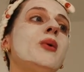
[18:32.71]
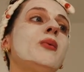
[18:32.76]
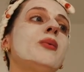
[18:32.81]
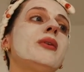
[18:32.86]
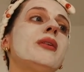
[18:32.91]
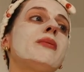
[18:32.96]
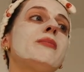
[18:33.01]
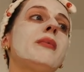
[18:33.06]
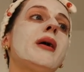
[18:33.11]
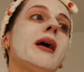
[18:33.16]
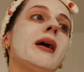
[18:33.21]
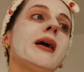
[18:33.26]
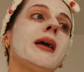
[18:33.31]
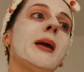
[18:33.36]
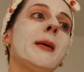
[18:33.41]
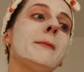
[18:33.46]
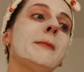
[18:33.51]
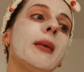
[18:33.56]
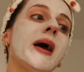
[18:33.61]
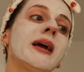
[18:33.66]
with my
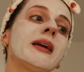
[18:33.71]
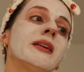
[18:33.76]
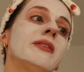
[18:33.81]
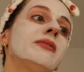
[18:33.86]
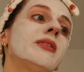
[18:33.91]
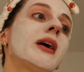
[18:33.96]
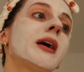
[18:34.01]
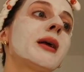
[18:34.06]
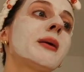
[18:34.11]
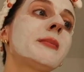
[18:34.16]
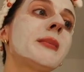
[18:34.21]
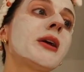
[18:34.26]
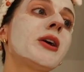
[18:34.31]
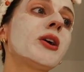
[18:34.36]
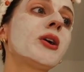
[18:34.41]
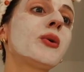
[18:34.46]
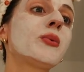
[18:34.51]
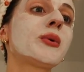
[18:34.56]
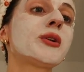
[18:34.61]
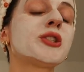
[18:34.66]
magnifying
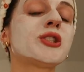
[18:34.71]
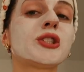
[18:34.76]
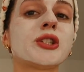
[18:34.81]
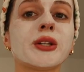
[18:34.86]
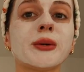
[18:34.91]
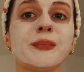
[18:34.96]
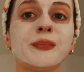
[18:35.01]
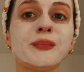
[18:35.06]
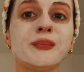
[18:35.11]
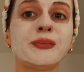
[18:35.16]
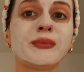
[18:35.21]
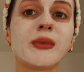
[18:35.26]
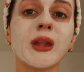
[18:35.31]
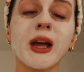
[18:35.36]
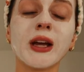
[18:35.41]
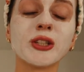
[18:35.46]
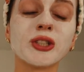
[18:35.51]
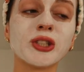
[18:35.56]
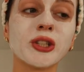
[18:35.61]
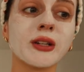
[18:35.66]
mirror, which
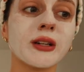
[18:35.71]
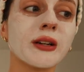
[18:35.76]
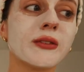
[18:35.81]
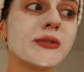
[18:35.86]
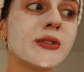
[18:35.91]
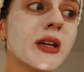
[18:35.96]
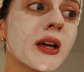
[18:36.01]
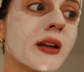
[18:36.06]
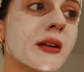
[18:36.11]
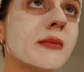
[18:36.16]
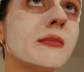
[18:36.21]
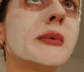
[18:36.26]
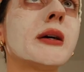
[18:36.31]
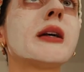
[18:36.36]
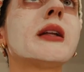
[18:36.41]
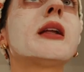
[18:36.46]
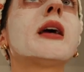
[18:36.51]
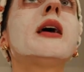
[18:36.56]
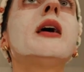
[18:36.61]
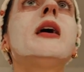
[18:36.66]
I shouldn't have done,
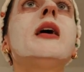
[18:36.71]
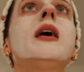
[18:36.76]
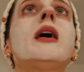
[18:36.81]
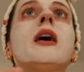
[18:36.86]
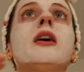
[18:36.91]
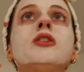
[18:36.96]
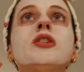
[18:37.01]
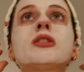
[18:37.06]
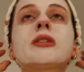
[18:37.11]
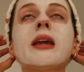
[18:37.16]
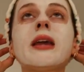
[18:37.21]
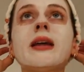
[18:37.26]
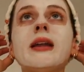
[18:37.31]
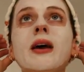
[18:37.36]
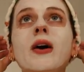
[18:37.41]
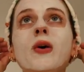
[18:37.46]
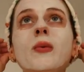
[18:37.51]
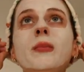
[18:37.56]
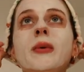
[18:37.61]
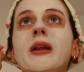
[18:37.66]
but I just can't
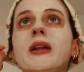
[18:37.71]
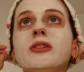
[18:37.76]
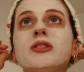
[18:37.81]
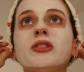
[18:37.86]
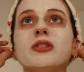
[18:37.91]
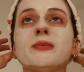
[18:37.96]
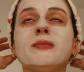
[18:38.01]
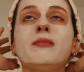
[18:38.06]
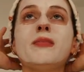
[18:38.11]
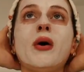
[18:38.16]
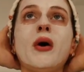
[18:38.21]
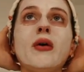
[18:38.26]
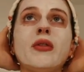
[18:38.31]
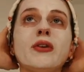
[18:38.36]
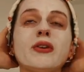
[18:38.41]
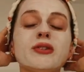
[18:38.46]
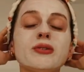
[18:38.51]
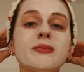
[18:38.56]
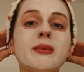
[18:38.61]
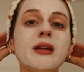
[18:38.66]
help it. It just
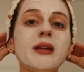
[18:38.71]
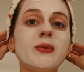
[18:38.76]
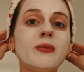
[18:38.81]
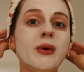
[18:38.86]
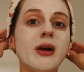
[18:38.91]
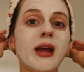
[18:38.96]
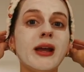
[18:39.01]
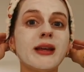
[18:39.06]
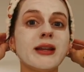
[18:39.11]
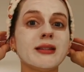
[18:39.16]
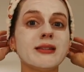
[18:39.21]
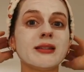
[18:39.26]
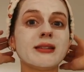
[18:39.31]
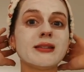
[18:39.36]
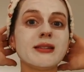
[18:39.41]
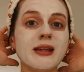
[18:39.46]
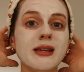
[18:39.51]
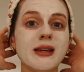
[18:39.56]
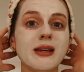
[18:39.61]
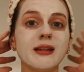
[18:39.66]
bothers me when I can
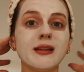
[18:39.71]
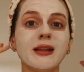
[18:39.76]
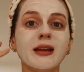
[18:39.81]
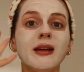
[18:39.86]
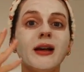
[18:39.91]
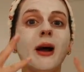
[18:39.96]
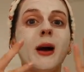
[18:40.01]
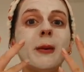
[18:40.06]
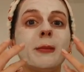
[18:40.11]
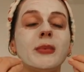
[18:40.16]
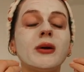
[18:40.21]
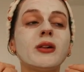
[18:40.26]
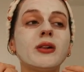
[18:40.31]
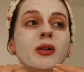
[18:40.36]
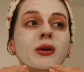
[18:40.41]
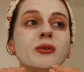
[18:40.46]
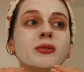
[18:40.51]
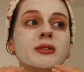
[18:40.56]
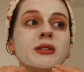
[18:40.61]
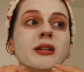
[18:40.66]
see it like up
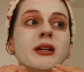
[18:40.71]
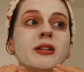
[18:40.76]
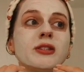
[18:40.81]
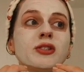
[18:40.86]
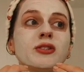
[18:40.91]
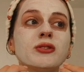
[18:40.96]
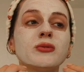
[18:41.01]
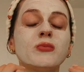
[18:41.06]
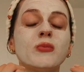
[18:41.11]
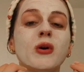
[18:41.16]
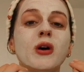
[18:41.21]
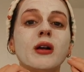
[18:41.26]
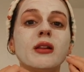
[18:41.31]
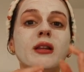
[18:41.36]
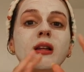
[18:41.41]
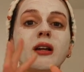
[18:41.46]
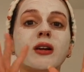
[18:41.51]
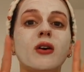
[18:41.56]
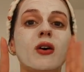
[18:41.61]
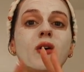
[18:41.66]
close and I just want
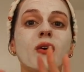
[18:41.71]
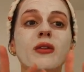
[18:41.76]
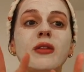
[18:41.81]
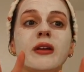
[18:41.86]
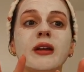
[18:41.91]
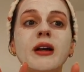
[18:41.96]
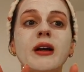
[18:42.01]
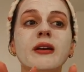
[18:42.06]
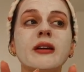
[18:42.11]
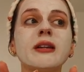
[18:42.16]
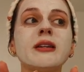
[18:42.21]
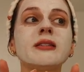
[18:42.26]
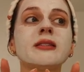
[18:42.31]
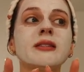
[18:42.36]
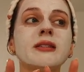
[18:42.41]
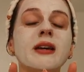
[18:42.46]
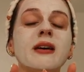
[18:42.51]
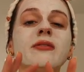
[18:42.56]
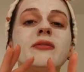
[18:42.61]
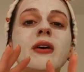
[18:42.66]
like all the yucky
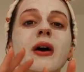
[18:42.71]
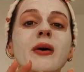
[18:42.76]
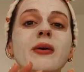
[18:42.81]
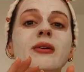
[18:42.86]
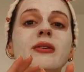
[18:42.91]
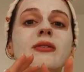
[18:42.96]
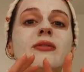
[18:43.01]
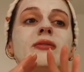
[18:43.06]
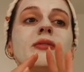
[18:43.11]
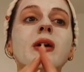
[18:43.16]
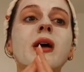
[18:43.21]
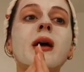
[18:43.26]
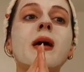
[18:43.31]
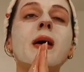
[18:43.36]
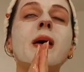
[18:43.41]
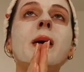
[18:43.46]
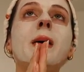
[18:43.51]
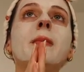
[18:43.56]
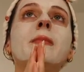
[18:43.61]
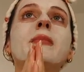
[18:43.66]
stuff out of
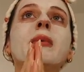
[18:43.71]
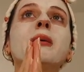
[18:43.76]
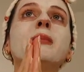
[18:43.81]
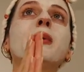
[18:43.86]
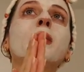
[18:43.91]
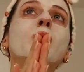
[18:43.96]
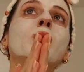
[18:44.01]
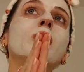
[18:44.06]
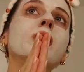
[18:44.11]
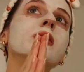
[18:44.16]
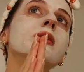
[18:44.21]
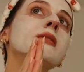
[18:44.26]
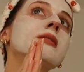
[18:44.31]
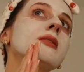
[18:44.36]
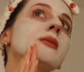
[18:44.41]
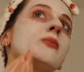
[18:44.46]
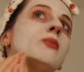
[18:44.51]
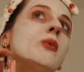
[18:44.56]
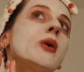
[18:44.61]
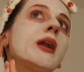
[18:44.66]
my pores.
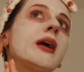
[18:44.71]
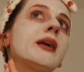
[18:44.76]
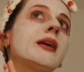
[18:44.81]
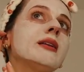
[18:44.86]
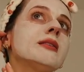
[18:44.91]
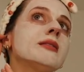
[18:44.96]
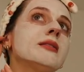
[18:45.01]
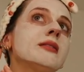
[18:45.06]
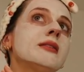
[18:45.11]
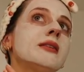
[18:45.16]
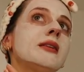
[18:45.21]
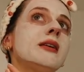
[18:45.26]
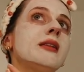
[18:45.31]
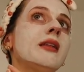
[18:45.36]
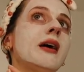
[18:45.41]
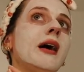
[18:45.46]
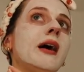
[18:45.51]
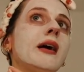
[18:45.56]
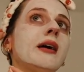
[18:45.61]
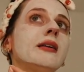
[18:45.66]
And when I can see
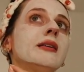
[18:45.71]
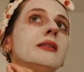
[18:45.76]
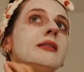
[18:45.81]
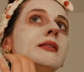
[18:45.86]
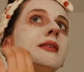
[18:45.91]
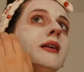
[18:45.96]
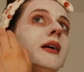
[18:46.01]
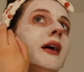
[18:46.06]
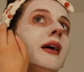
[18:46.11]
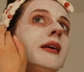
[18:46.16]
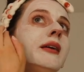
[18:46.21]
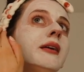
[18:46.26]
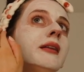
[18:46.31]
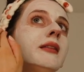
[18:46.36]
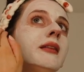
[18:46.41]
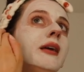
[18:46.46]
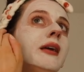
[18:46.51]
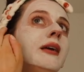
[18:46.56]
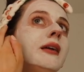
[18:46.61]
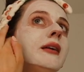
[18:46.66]
that, I
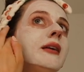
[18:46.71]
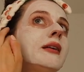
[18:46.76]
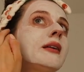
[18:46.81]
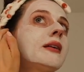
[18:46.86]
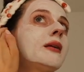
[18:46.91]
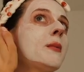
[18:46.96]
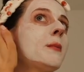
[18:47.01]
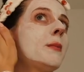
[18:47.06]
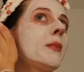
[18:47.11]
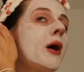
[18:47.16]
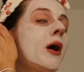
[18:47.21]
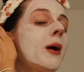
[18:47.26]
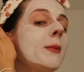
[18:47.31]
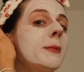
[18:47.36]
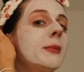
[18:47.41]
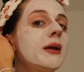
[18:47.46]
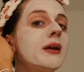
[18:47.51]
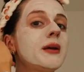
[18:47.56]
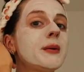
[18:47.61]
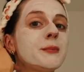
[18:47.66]
can like
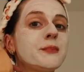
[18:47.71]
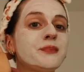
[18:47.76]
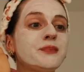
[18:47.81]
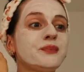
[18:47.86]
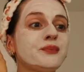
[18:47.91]
pop it.